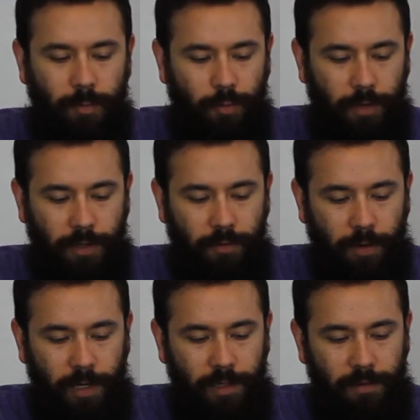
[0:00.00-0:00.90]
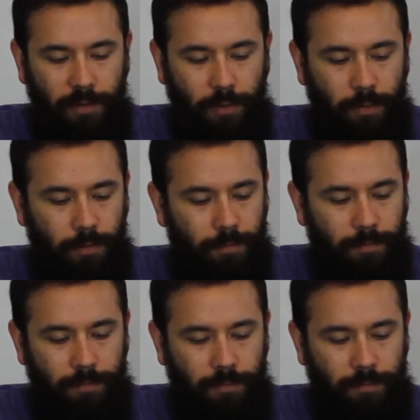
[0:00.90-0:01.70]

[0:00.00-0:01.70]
It printed great, no